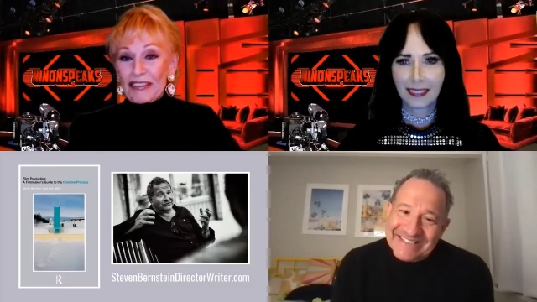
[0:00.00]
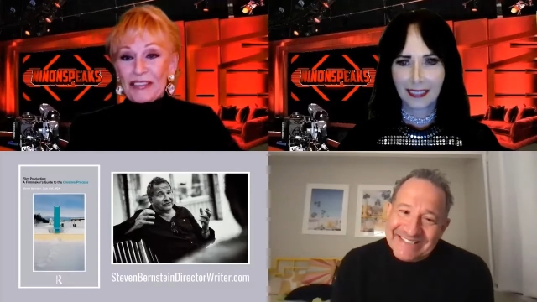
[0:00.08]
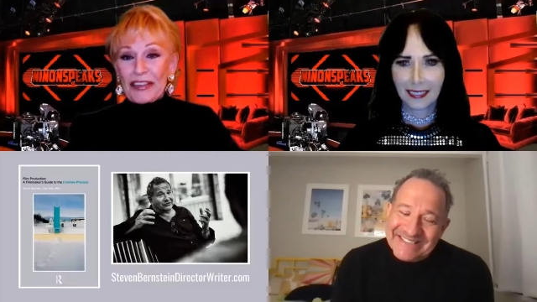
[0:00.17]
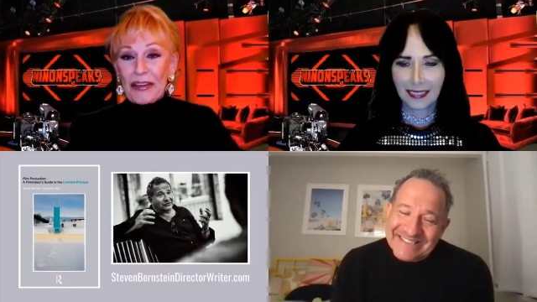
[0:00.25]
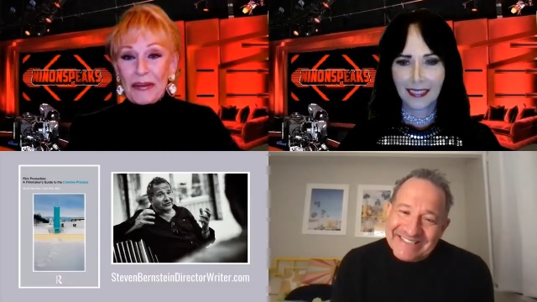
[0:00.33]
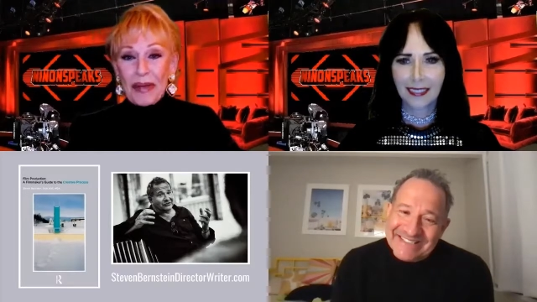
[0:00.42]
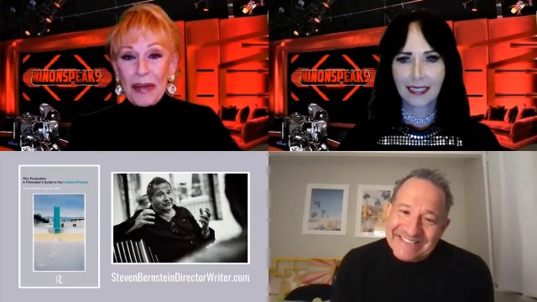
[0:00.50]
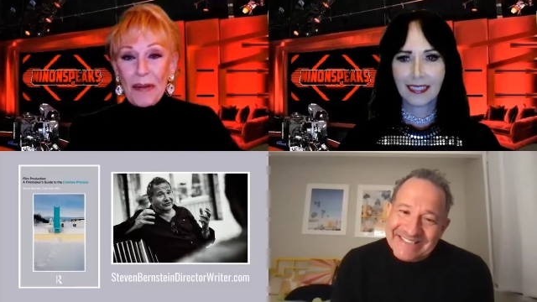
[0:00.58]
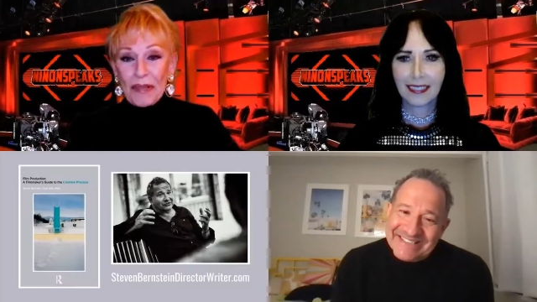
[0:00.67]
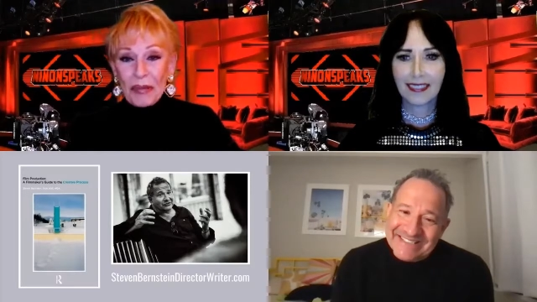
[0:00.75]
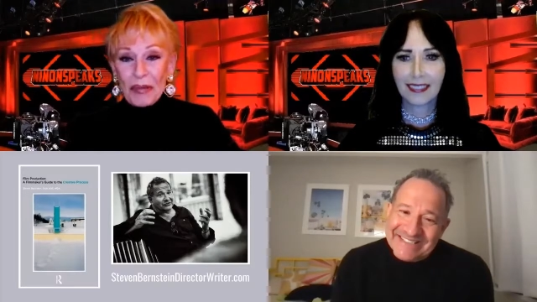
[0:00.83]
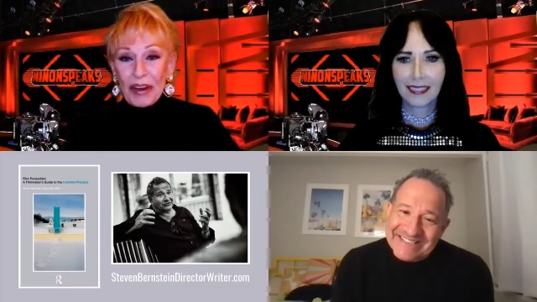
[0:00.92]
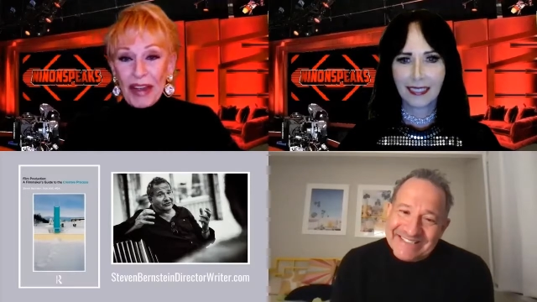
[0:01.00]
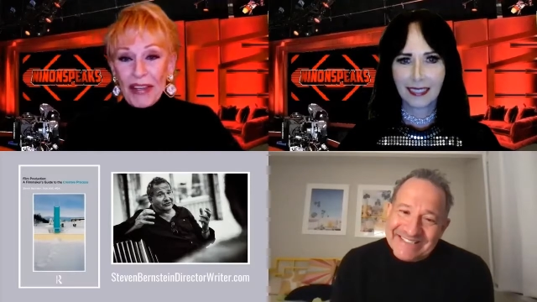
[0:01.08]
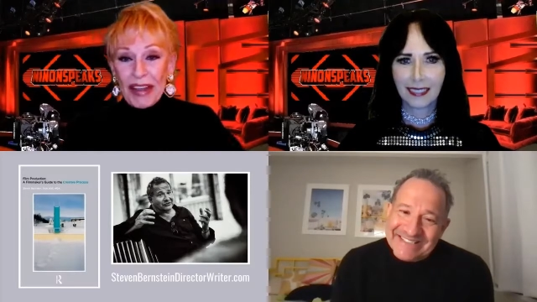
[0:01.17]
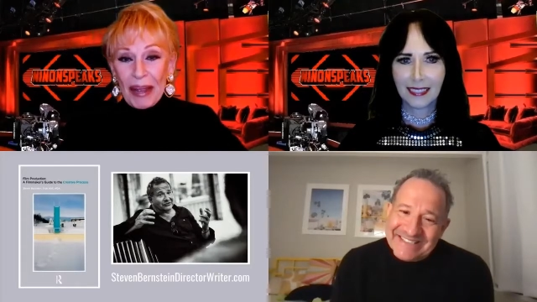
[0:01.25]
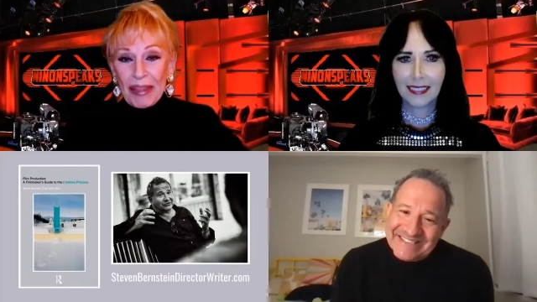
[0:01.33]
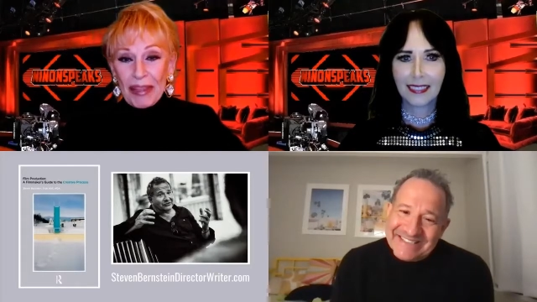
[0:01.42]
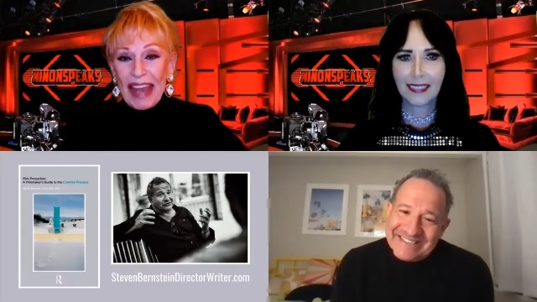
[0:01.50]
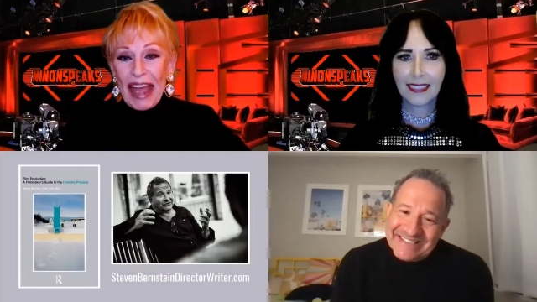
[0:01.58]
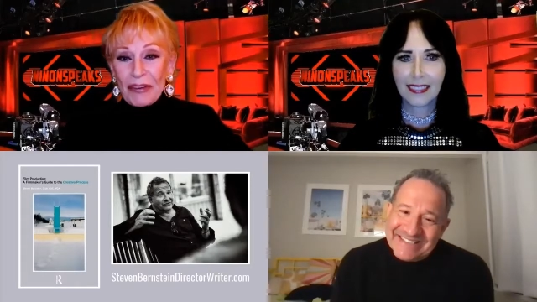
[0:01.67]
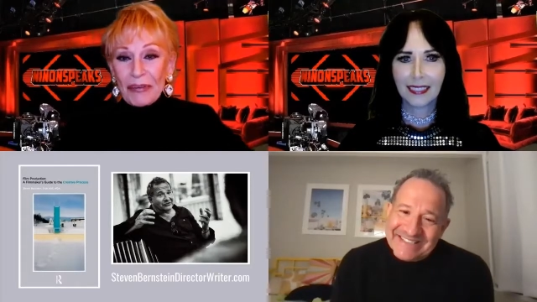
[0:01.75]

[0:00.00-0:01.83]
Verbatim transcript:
Speaker 1: So uh, we're going up the ladder.